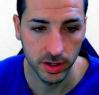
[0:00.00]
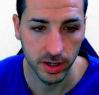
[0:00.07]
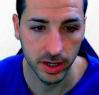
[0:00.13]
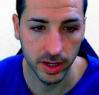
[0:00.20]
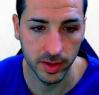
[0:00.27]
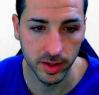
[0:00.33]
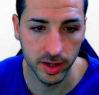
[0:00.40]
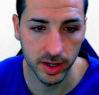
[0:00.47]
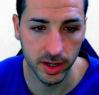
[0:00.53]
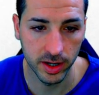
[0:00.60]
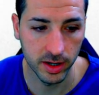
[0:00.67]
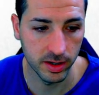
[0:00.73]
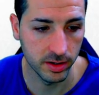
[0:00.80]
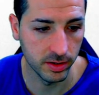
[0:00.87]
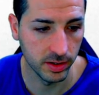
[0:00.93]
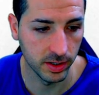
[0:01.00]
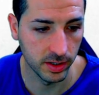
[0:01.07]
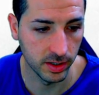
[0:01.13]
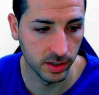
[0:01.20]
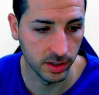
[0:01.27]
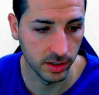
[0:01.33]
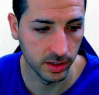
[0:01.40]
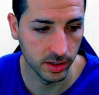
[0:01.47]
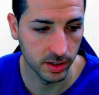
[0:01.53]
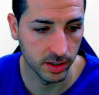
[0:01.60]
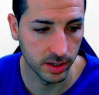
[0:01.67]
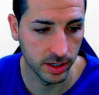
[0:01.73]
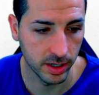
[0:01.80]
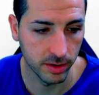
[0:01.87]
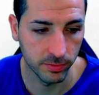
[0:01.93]
And then the
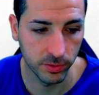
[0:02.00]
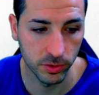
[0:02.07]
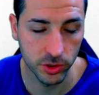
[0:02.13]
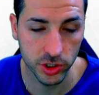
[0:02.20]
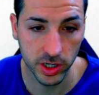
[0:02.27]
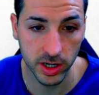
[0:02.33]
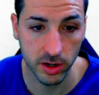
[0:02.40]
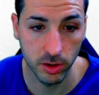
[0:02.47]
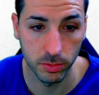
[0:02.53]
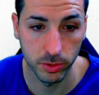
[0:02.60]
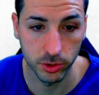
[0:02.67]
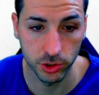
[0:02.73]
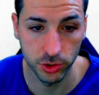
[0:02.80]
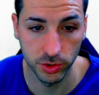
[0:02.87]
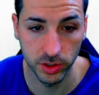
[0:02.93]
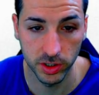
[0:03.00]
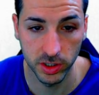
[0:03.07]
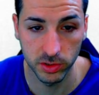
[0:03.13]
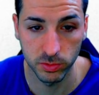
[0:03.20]
future opportunities,